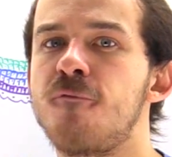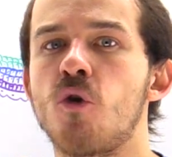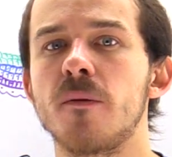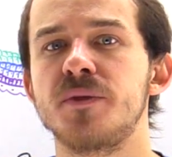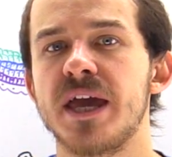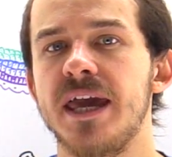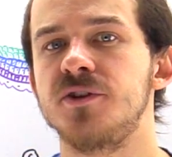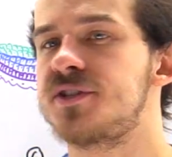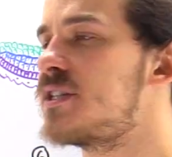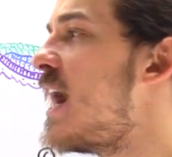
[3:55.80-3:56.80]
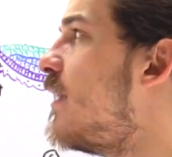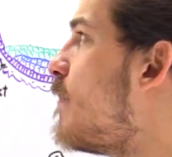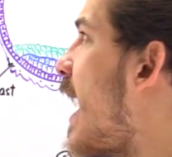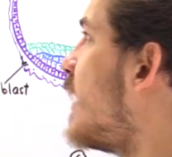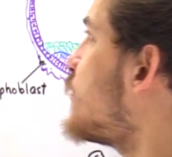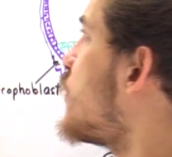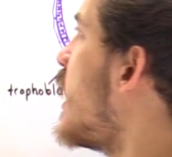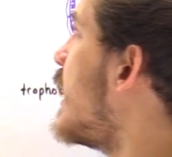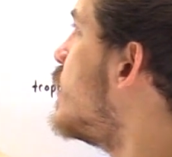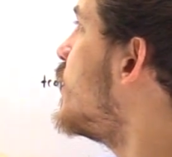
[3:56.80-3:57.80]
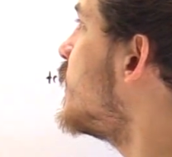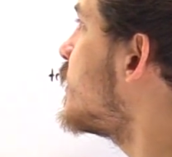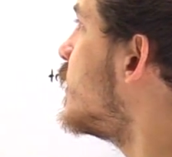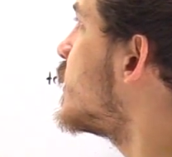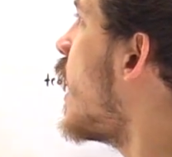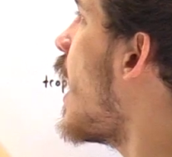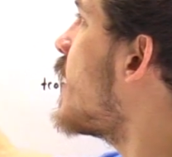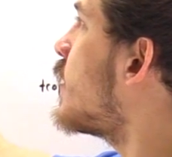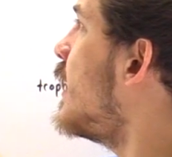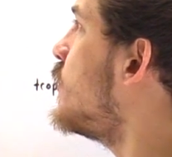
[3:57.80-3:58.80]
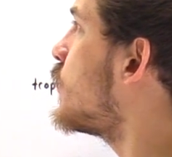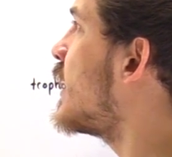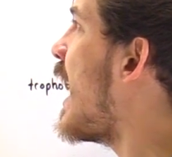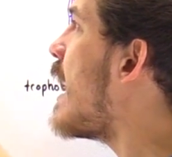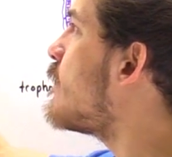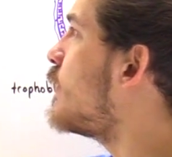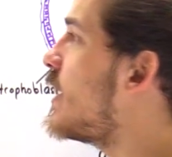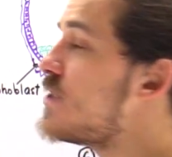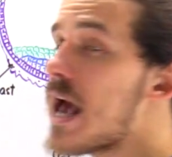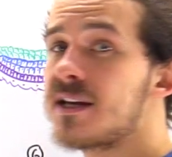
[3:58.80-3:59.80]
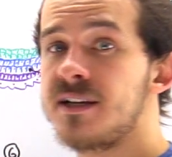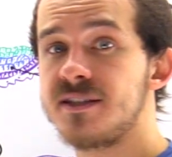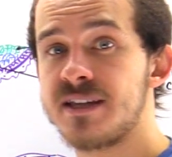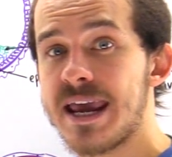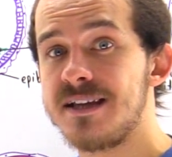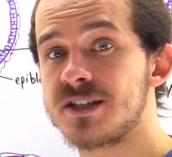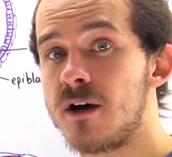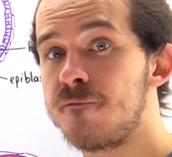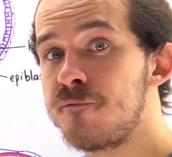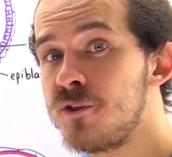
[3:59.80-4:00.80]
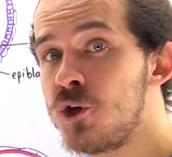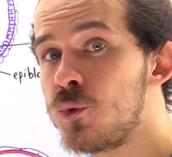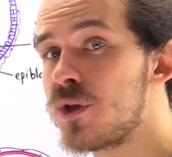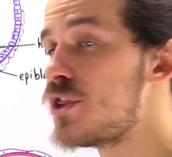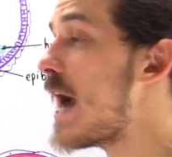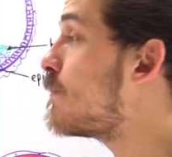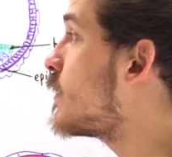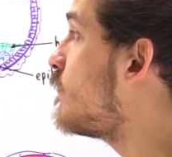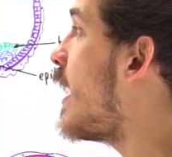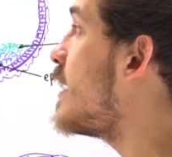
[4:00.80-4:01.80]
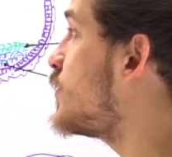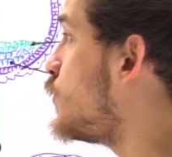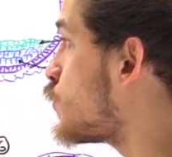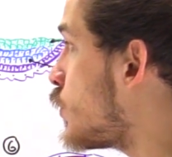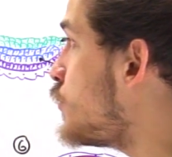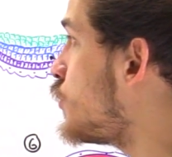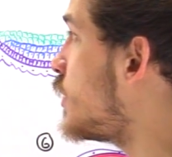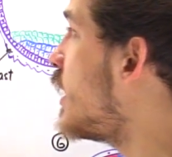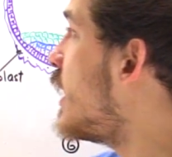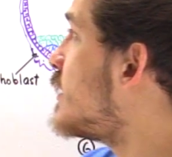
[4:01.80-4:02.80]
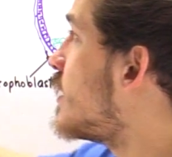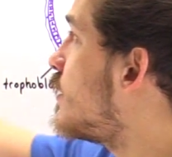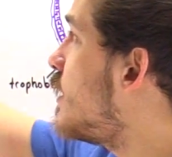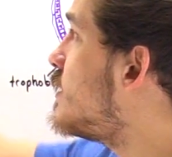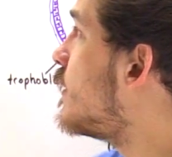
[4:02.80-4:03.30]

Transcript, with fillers: form the inner cell mass, and this entire inner cavity that contains a fluid that provides nutrition to these